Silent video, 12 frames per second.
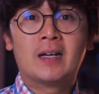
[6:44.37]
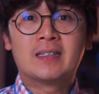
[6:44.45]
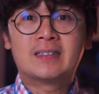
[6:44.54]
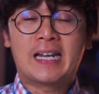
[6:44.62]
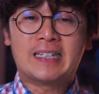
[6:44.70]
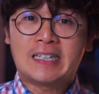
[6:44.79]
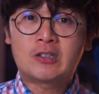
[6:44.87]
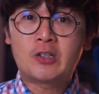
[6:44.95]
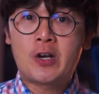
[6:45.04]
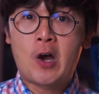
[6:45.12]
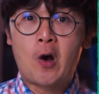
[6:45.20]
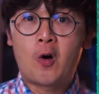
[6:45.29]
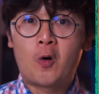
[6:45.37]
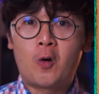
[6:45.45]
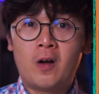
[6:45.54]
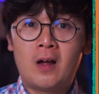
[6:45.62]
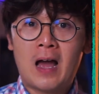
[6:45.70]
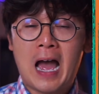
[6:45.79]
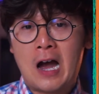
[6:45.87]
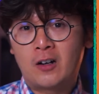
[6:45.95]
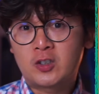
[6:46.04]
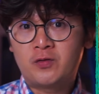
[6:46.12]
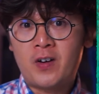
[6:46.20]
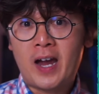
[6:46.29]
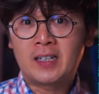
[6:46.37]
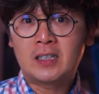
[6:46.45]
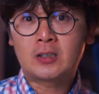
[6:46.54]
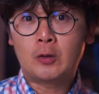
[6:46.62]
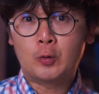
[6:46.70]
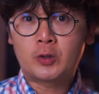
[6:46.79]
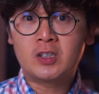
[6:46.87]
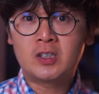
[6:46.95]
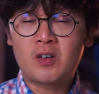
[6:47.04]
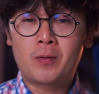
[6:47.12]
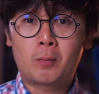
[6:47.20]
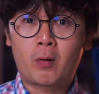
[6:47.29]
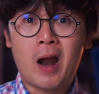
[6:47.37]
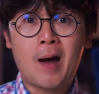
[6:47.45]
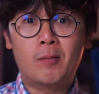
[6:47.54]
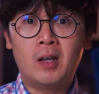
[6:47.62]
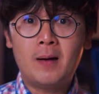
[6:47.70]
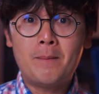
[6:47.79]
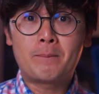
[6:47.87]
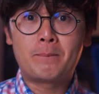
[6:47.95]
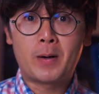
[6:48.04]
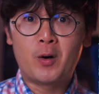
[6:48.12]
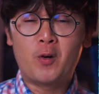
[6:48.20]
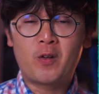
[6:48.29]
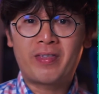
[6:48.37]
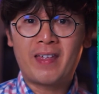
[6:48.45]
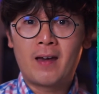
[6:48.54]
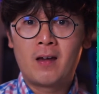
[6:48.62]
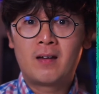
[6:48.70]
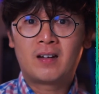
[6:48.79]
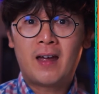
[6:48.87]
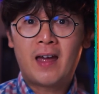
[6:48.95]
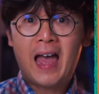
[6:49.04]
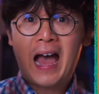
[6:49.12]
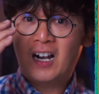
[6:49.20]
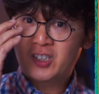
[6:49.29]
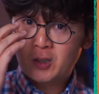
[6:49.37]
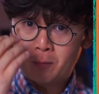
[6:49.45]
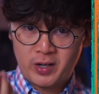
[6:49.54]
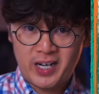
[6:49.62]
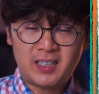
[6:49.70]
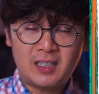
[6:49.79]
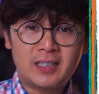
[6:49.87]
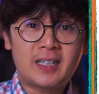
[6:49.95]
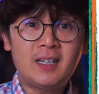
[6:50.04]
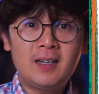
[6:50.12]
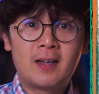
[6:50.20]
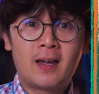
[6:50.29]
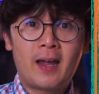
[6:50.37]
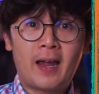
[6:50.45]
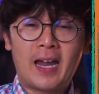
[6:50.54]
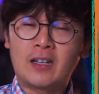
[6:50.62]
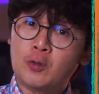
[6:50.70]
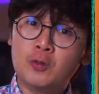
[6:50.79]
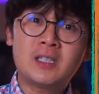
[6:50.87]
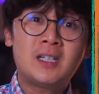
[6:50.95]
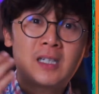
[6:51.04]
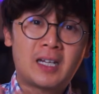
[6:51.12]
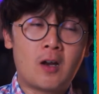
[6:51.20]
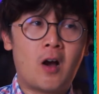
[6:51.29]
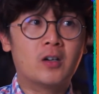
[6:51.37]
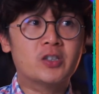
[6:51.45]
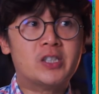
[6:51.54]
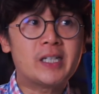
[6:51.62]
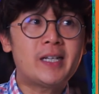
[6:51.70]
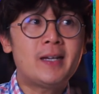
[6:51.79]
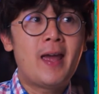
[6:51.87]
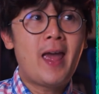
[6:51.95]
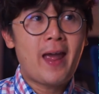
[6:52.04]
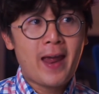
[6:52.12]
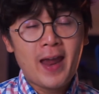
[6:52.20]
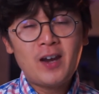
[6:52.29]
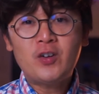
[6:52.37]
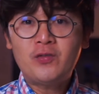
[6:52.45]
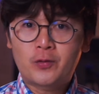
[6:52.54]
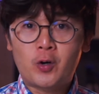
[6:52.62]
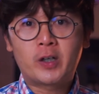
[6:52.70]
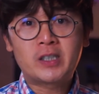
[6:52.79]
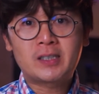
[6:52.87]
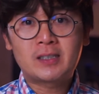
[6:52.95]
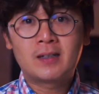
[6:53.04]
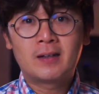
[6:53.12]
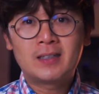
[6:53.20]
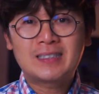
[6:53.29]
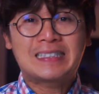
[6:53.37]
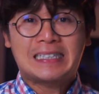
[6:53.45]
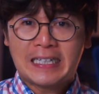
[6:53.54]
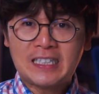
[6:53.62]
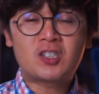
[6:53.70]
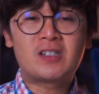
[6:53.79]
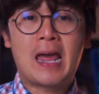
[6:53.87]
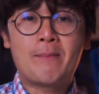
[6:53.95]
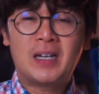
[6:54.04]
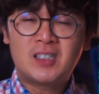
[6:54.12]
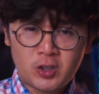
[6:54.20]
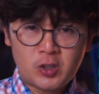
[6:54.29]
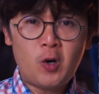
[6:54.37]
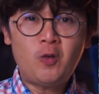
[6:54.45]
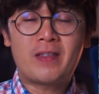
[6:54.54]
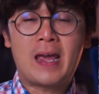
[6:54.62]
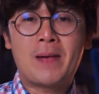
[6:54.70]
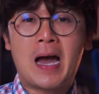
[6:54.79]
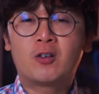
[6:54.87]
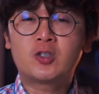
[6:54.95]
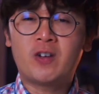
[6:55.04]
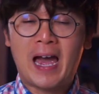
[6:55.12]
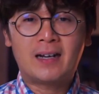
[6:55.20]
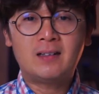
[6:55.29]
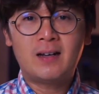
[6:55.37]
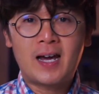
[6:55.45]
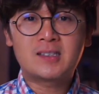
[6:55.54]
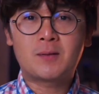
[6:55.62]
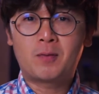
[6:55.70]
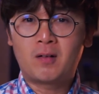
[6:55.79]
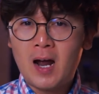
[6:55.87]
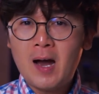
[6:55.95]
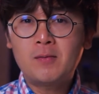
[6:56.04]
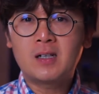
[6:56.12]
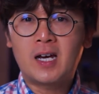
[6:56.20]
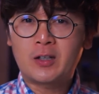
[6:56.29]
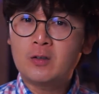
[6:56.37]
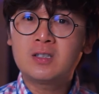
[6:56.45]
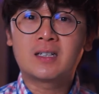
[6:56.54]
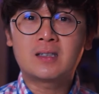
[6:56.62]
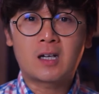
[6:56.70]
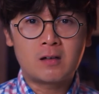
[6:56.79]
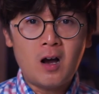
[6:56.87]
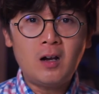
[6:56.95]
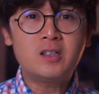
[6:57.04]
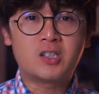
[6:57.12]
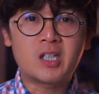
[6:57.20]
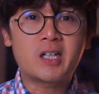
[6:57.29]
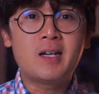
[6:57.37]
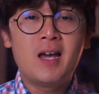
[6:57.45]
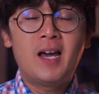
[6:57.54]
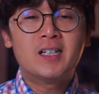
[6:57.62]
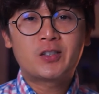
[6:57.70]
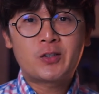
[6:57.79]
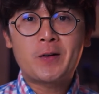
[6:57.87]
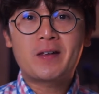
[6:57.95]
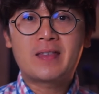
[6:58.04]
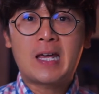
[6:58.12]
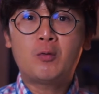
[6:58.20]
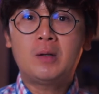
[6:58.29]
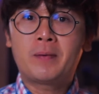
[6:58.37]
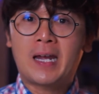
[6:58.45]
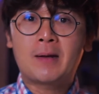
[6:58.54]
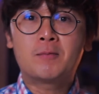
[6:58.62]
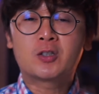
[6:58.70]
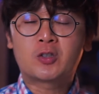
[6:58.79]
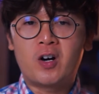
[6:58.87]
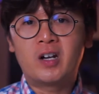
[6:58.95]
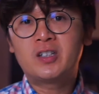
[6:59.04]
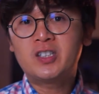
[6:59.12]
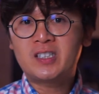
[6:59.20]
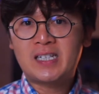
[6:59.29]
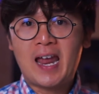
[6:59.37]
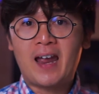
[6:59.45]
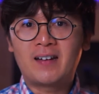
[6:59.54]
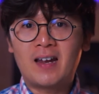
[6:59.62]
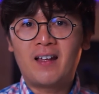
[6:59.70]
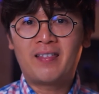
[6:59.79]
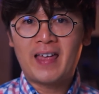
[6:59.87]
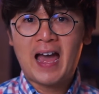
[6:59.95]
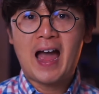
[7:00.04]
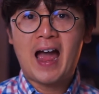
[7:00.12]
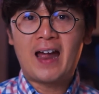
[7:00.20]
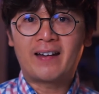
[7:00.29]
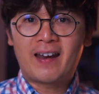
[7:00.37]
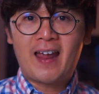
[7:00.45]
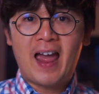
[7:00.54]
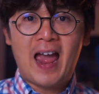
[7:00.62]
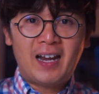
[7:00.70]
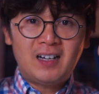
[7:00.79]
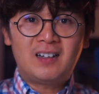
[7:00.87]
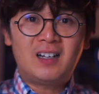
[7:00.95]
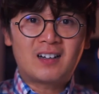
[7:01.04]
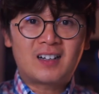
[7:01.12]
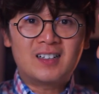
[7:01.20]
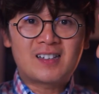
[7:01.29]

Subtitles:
they need to know how to find the solutions of a parabola, both algebraically and using technology, and of course, teach them and show them how to analyze a parabola using technology so that they will be able to understand that analytical